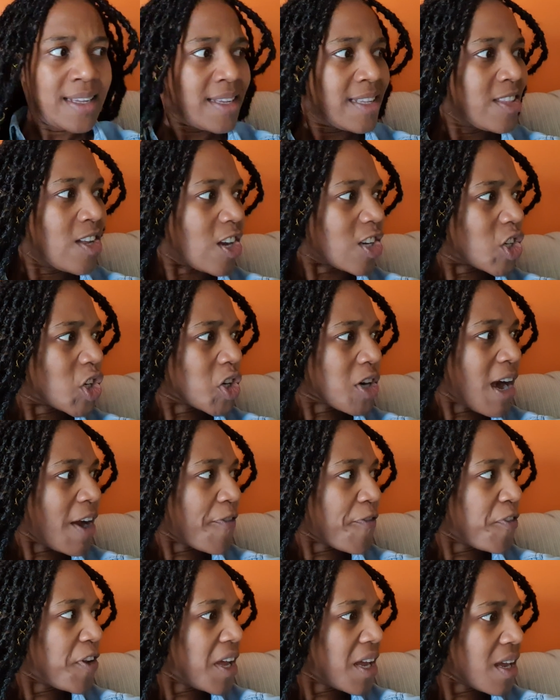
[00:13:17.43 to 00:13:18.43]
No
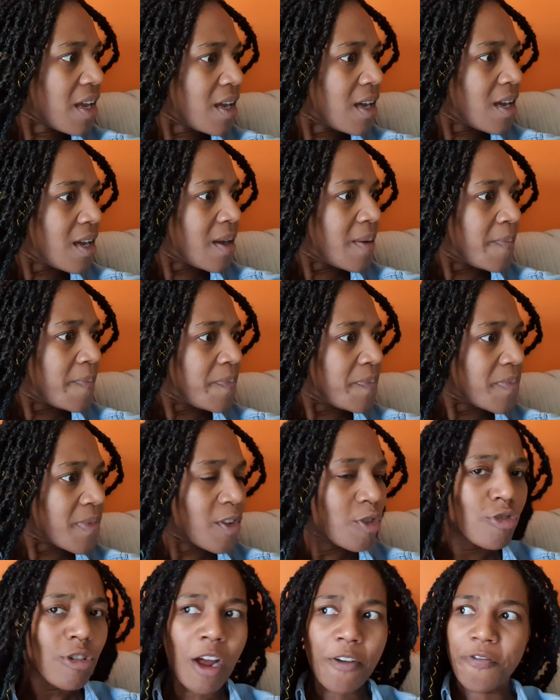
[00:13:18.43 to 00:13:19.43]
traffic.
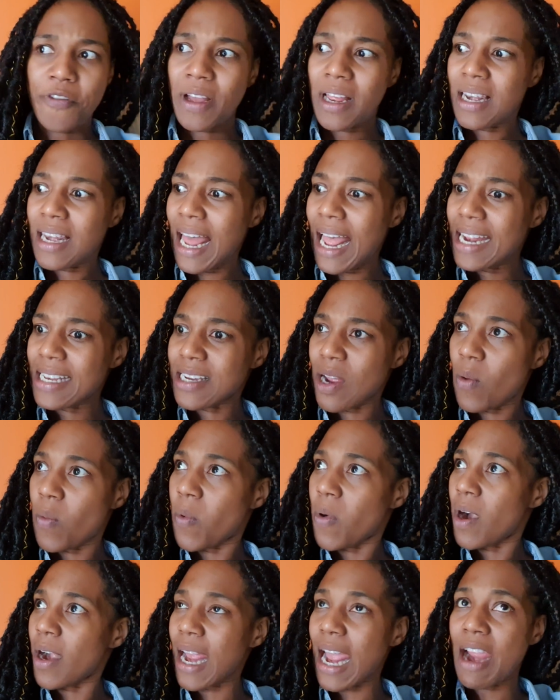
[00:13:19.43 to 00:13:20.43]
Traffic light at
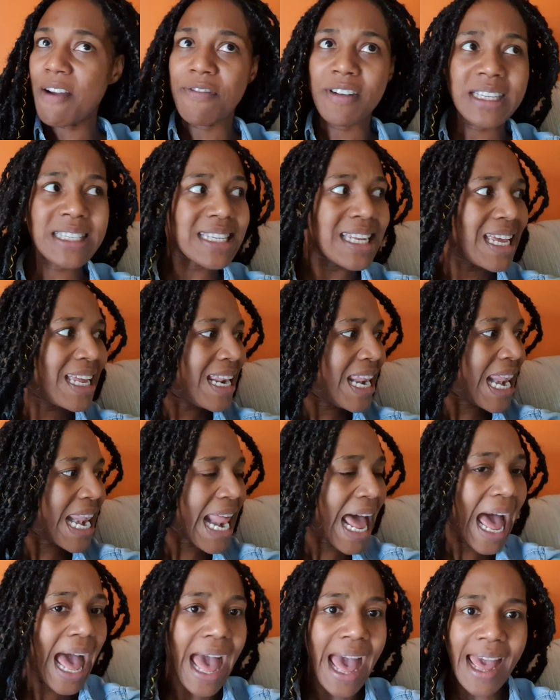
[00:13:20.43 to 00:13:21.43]
work. Everything
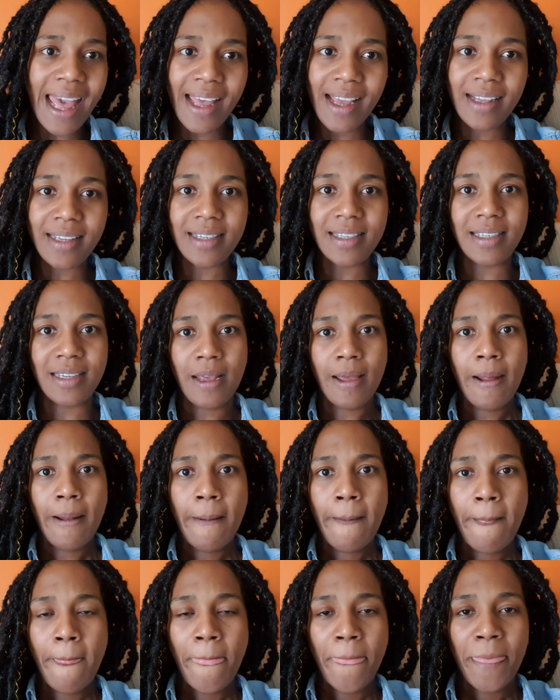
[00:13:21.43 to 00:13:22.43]
nice.
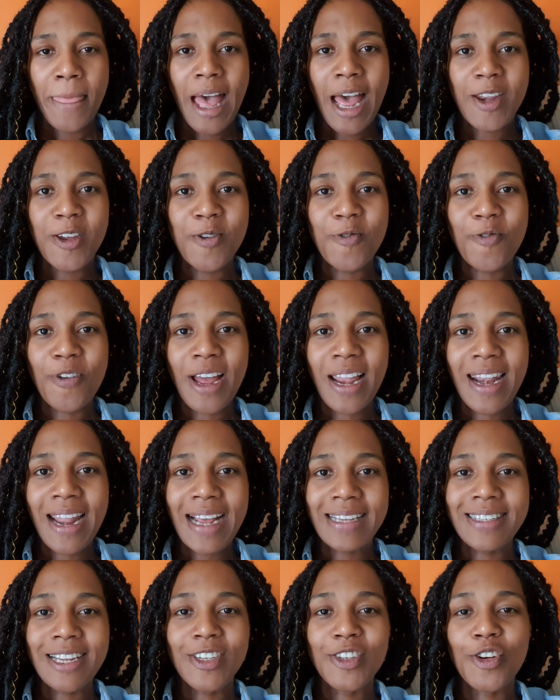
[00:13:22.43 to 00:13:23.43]
And you
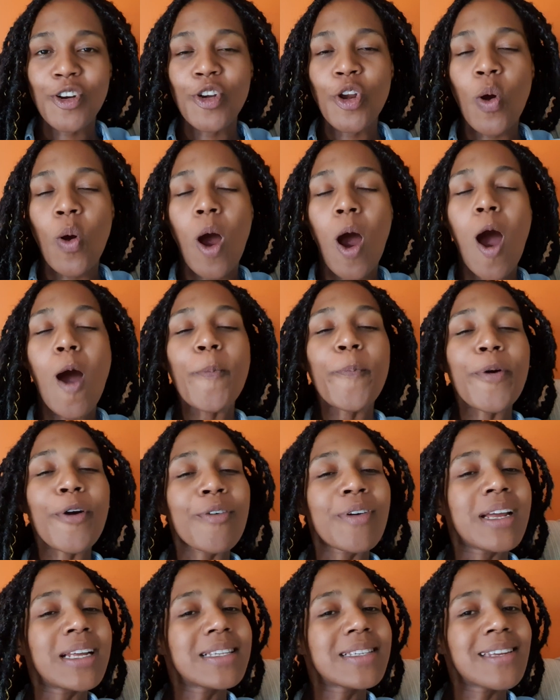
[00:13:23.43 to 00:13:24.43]
realize that you're now
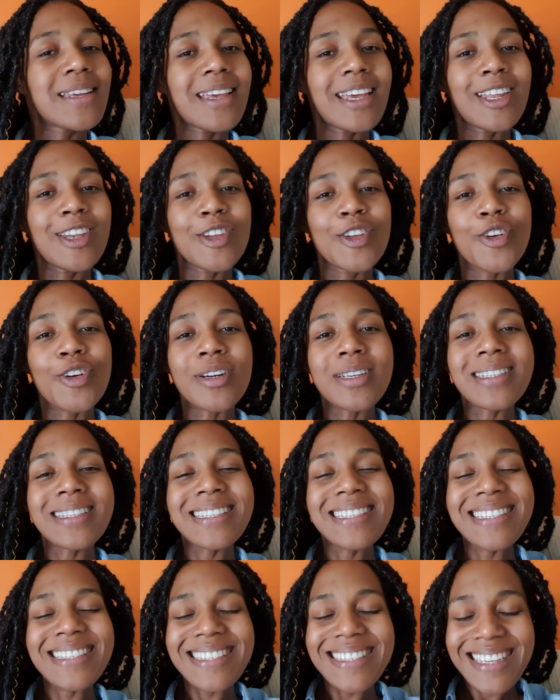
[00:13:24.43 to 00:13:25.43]
operating in your
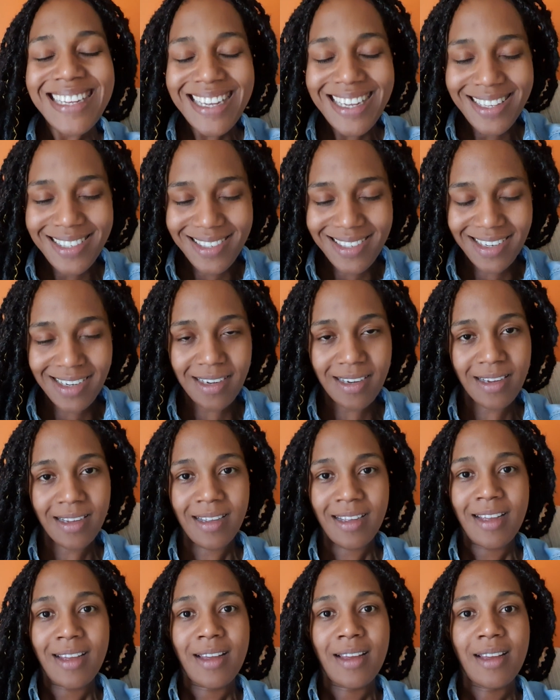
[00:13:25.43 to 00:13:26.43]
season.
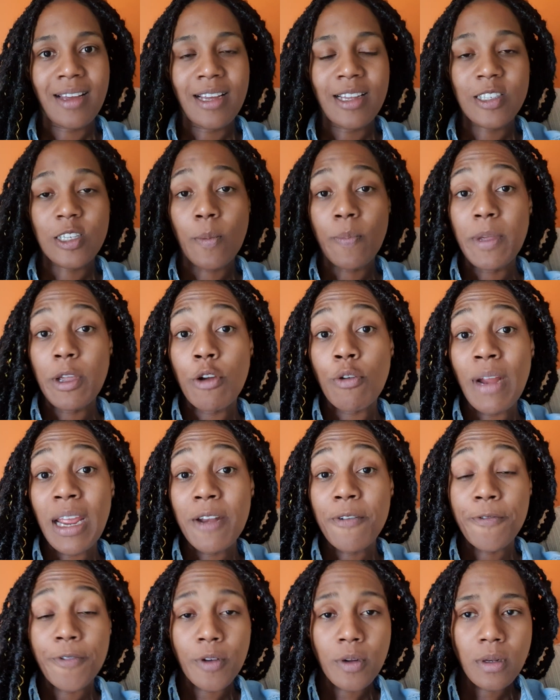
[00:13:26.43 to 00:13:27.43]
So be
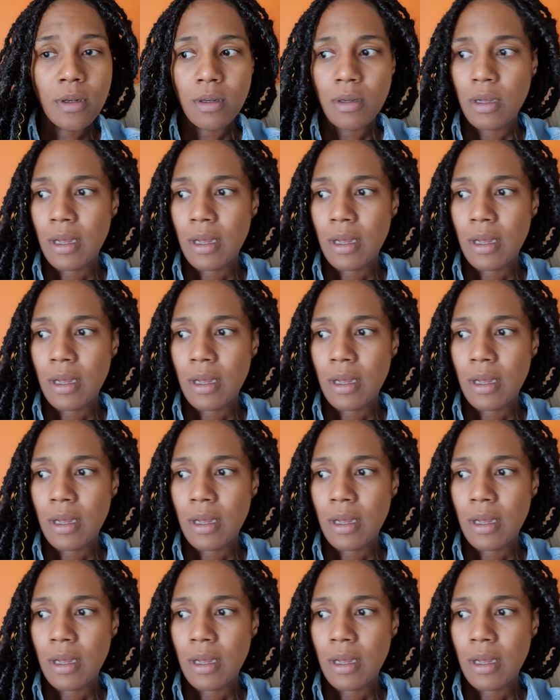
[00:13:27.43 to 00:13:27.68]
grateful.